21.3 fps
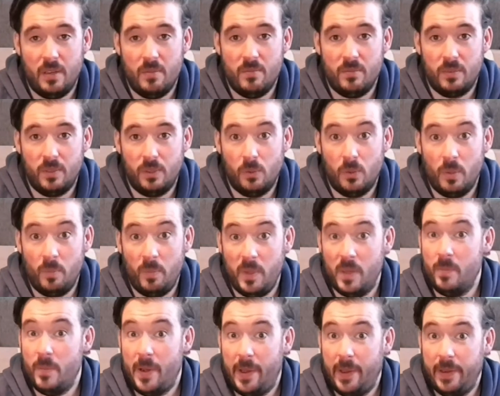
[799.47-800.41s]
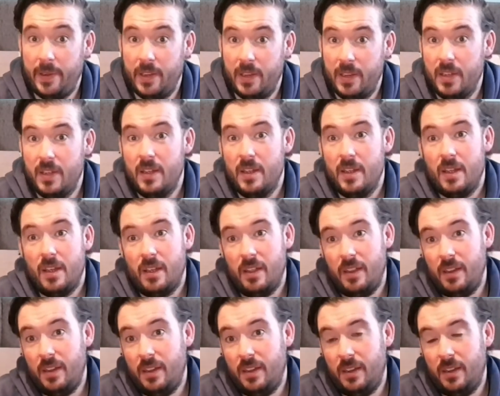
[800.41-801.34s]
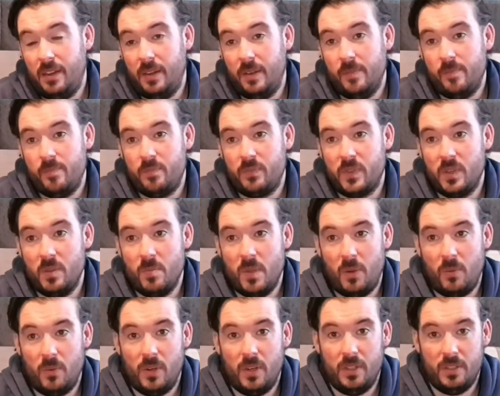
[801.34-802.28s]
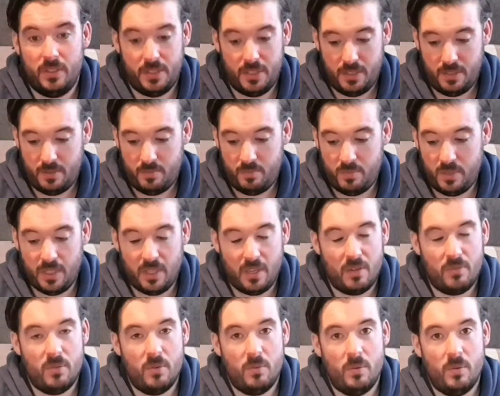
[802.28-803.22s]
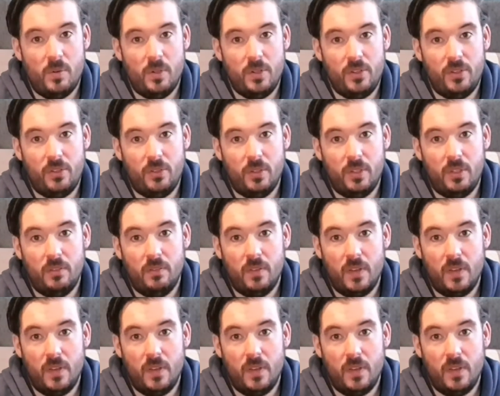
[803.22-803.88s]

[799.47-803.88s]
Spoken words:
lower BMI, you might want to just be careful with what you're doing.